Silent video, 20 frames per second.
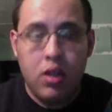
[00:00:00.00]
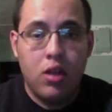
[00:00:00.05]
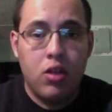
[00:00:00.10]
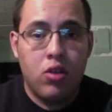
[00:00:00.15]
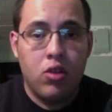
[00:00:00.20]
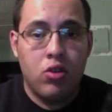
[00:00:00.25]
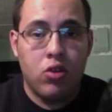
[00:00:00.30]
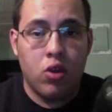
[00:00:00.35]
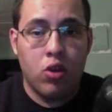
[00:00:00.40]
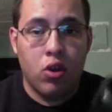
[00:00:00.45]

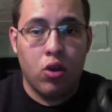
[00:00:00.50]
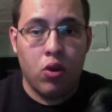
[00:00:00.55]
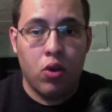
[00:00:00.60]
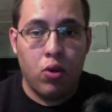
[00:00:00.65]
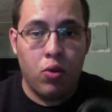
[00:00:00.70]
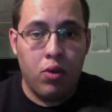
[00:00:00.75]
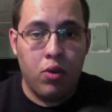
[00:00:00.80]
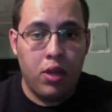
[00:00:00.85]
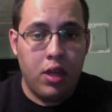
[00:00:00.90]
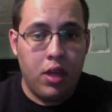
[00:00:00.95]

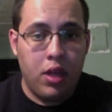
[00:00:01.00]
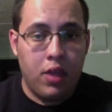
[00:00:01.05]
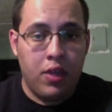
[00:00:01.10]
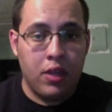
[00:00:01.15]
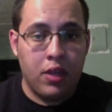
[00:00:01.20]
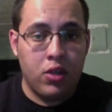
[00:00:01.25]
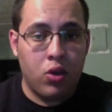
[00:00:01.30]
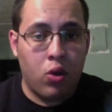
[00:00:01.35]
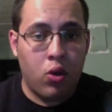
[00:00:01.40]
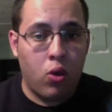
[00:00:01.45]
So
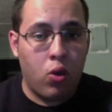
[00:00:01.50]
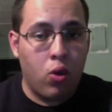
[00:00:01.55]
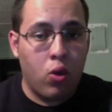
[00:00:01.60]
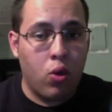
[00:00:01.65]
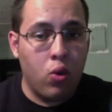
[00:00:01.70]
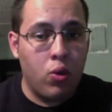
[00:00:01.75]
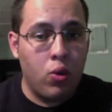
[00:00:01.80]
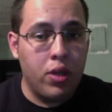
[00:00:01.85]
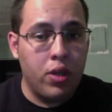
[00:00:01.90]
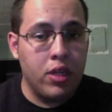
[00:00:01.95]
this
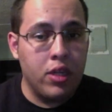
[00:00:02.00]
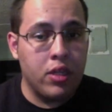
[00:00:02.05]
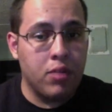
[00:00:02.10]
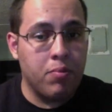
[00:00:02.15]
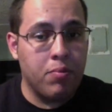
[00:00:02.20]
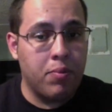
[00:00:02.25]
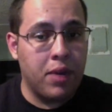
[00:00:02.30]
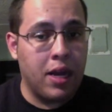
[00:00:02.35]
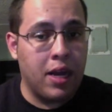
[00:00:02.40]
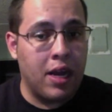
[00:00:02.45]
hole is
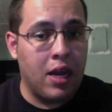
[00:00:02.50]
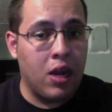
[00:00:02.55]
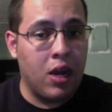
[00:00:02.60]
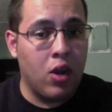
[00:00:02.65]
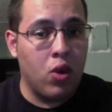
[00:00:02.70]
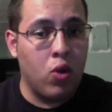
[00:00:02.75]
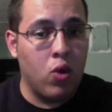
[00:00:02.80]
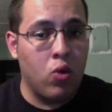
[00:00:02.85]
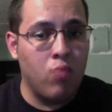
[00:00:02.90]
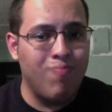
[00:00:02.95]

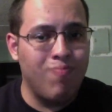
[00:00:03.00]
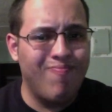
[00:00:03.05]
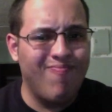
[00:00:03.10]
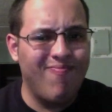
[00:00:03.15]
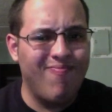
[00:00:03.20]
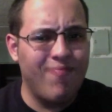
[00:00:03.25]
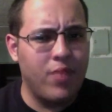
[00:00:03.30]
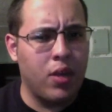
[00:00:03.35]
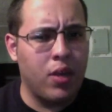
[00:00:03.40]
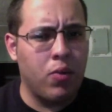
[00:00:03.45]
about,
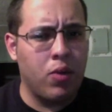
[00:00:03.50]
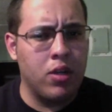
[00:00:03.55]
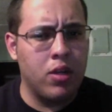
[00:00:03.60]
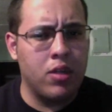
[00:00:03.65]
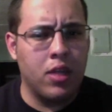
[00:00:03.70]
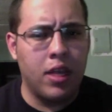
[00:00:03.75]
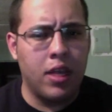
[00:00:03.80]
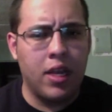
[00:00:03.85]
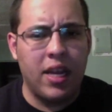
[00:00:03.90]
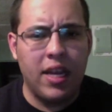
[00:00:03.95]
I want to
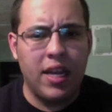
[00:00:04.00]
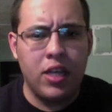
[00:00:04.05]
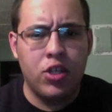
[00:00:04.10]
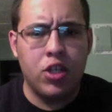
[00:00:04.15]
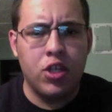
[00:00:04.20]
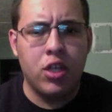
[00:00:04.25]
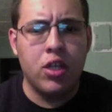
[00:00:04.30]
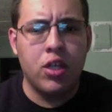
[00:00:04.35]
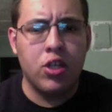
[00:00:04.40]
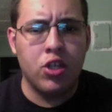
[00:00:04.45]
say, an inch
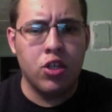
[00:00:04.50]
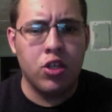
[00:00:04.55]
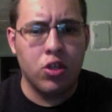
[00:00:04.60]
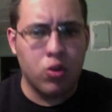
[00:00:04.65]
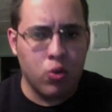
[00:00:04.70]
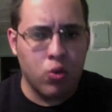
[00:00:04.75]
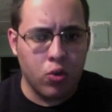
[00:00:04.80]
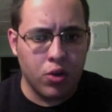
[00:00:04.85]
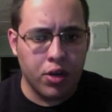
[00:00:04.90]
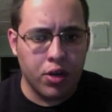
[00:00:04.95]
and a
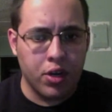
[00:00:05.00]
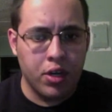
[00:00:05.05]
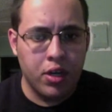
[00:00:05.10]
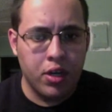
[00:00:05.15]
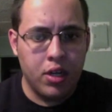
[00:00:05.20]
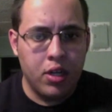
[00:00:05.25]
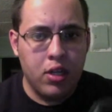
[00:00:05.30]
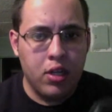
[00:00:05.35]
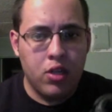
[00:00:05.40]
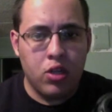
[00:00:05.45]
quarter.
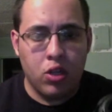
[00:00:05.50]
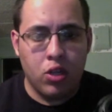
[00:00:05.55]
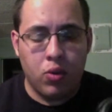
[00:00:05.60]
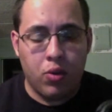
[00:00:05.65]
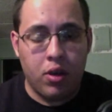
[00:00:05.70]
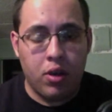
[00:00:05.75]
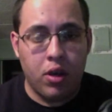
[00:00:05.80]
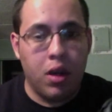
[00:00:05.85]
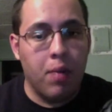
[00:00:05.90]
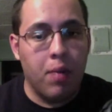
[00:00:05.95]
So you want
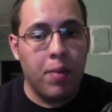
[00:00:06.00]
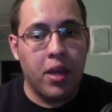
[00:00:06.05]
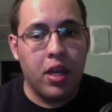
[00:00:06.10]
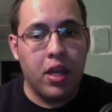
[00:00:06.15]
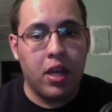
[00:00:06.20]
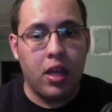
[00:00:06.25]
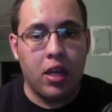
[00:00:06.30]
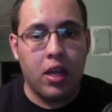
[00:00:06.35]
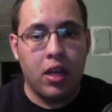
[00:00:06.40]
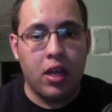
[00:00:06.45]
to make
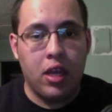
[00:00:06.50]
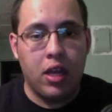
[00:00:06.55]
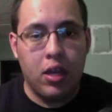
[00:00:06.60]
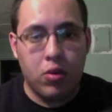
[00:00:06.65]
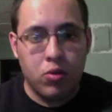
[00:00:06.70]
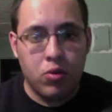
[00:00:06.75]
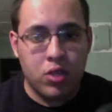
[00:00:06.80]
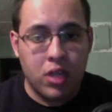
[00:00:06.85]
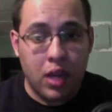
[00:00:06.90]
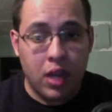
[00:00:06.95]
an
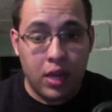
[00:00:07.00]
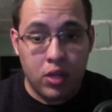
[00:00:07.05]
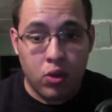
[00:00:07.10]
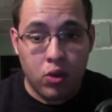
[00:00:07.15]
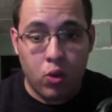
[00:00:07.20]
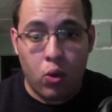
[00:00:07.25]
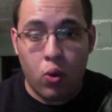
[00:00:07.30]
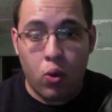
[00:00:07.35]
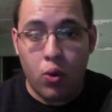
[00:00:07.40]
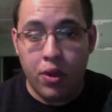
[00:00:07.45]
equal size
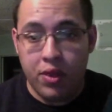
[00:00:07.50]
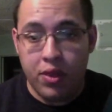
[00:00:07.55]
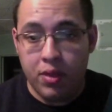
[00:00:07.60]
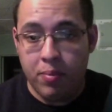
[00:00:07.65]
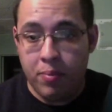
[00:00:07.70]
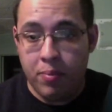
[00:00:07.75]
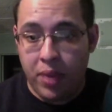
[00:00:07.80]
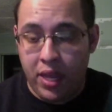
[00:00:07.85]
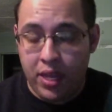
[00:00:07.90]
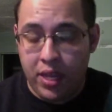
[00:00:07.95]
hole in the
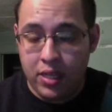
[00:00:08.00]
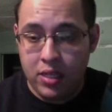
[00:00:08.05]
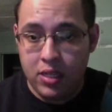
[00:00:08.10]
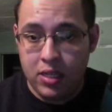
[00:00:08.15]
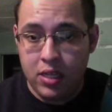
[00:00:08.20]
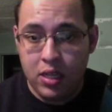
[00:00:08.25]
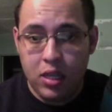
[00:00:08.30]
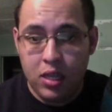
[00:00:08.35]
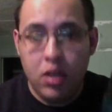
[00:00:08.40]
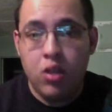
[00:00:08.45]
base.
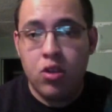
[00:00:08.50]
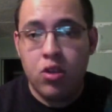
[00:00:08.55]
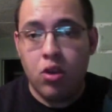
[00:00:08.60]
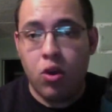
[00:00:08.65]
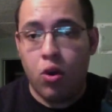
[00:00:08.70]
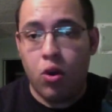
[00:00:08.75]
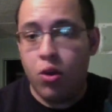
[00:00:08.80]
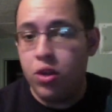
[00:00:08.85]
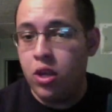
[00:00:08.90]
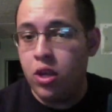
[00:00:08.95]
So
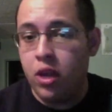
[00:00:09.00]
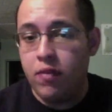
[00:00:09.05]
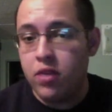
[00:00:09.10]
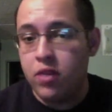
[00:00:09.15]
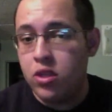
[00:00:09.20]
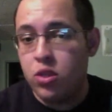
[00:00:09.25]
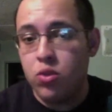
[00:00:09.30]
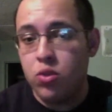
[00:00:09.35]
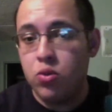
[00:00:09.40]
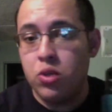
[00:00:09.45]
all you have to
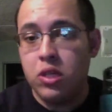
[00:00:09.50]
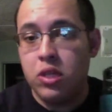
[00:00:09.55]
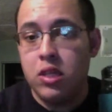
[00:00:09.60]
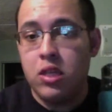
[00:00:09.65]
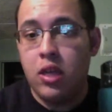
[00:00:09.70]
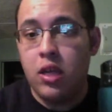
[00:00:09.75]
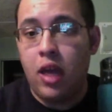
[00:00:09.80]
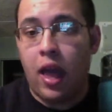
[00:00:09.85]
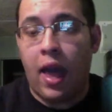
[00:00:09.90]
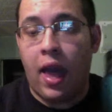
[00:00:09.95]
do is
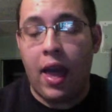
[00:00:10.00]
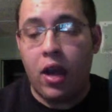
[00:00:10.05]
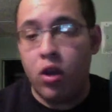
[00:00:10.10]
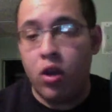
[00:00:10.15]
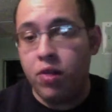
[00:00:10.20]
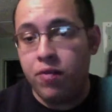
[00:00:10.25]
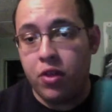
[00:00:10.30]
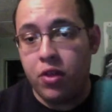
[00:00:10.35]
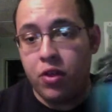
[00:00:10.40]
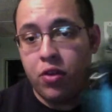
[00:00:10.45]
hack
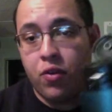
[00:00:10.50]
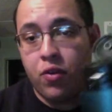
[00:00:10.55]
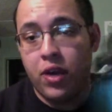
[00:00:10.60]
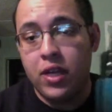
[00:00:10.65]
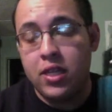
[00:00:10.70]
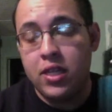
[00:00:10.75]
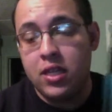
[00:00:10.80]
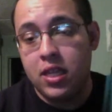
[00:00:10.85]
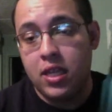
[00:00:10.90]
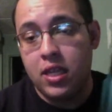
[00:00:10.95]
off the
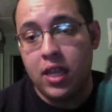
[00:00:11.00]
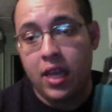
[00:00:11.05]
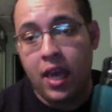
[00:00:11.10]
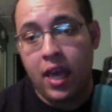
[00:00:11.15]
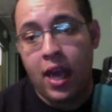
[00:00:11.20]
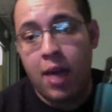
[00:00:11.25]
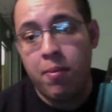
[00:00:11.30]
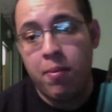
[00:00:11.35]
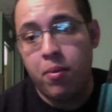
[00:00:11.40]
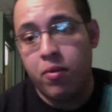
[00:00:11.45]
threads that the
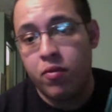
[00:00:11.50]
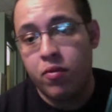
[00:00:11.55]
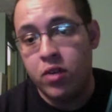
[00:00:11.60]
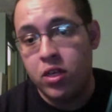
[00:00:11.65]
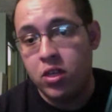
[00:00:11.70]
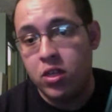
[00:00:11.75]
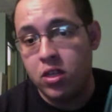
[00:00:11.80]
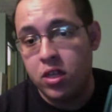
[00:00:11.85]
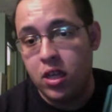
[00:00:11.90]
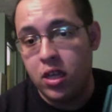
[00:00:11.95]
cap
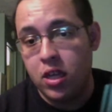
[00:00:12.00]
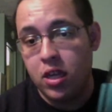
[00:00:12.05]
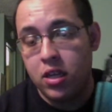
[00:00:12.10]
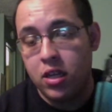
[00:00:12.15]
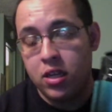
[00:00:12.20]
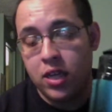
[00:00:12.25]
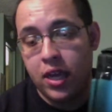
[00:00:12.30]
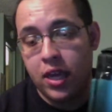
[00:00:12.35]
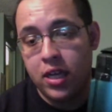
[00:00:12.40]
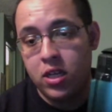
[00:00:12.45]
originally
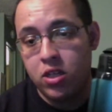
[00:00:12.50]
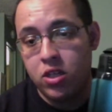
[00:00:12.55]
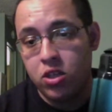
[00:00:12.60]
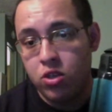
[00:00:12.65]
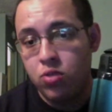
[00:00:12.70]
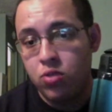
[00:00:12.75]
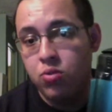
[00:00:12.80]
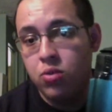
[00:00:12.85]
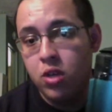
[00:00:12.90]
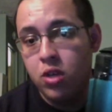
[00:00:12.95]
attaches
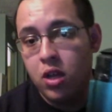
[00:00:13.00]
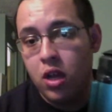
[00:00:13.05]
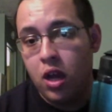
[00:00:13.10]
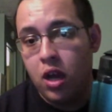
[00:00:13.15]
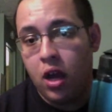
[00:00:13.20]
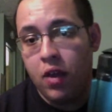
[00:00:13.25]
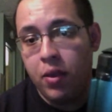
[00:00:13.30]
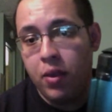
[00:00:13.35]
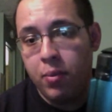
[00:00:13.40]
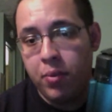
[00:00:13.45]
to
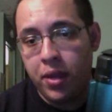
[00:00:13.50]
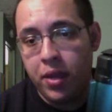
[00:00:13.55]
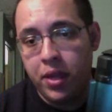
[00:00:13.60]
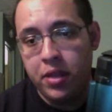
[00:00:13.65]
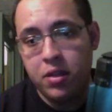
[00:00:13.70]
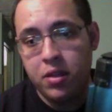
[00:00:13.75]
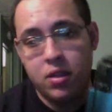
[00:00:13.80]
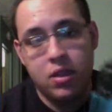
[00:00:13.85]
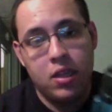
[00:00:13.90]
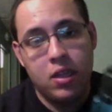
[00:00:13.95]
on the
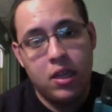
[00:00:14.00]
base